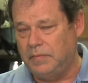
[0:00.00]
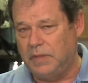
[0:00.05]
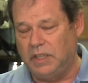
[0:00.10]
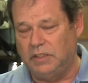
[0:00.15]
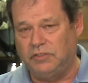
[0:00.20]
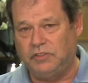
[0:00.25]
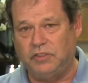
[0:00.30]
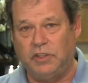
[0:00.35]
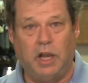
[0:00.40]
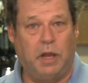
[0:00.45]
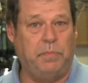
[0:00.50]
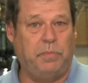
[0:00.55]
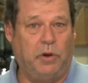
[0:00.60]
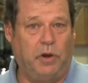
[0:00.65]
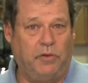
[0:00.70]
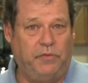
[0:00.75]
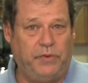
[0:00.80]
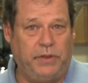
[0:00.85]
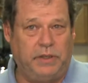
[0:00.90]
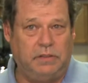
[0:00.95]
It's not
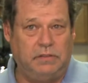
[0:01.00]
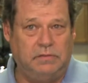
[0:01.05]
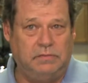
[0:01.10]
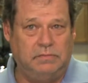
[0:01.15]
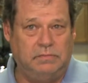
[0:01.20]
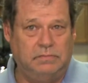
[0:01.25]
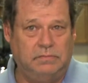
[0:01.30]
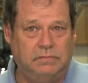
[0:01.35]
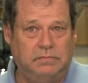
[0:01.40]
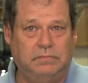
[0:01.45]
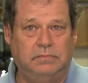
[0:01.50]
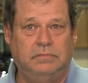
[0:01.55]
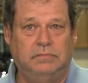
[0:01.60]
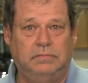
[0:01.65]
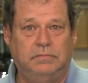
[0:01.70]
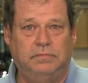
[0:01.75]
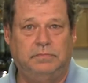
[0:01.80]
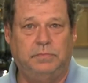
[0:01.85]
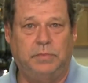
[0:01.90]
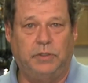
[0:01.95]
perfect,
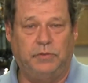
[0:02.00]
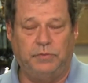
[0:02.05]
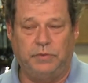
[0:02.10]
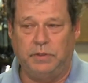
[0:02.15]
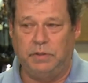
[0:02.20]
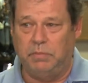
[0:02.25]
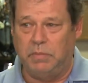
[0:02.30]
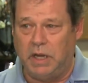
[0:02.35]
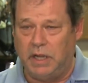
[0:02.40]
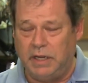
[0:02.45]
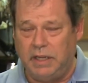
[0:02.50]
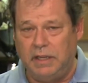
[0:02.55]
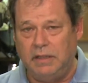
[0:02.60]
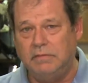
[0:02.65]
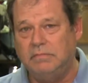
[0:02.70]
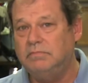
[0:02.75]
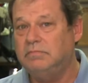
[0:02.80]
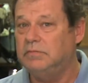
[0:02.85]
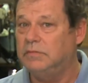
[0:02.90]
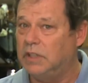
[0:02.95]
but for the money,
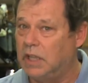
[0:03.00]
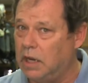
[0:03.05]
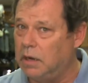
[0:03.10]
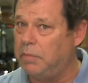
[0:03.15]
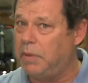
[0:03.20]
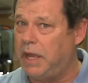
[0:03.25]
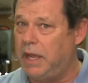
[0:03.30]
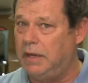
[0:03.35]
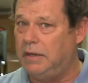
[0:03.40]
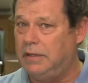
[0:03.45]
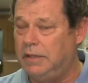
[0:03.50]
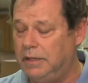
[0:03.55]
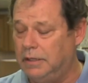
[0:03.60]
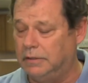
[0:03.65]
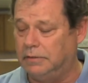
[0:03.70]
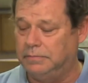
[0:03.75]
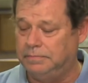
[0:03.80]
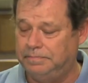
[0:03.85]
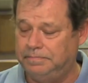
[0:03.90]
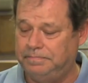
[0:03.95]
not a bad deal.